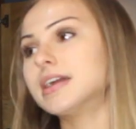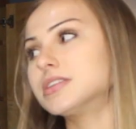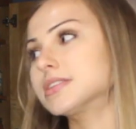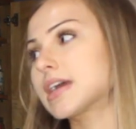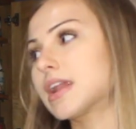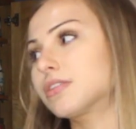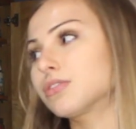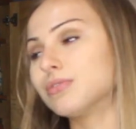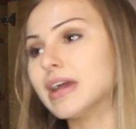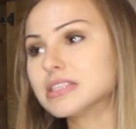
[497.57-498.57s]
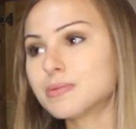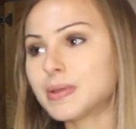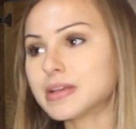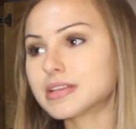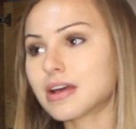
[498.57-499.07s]
I just kind of threw
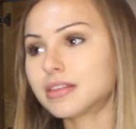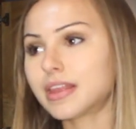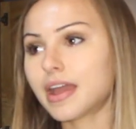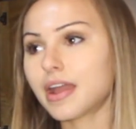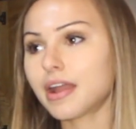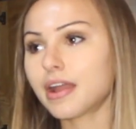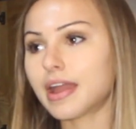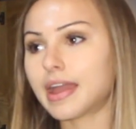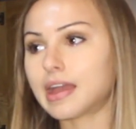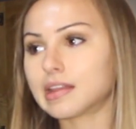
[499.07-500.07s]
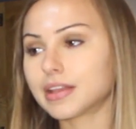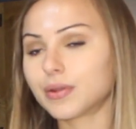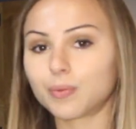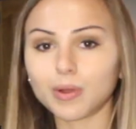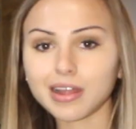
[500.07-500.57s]
recipes out there and
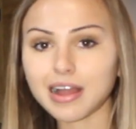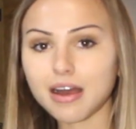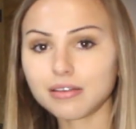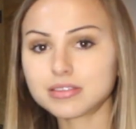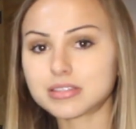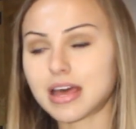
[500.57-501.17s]
little workouts,